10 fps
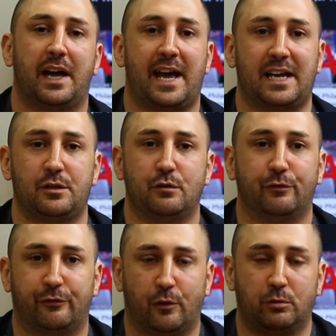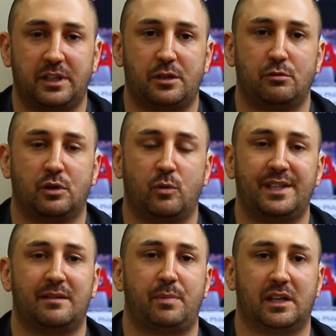and you fold it, you
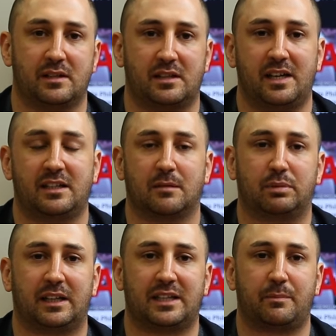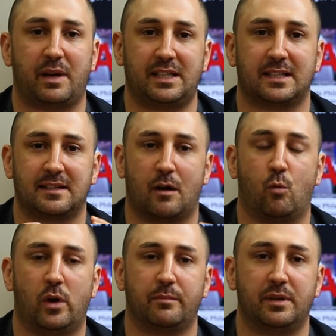squeeze it because it takes up less space. It's not
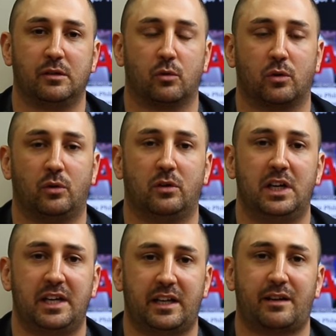one big roll.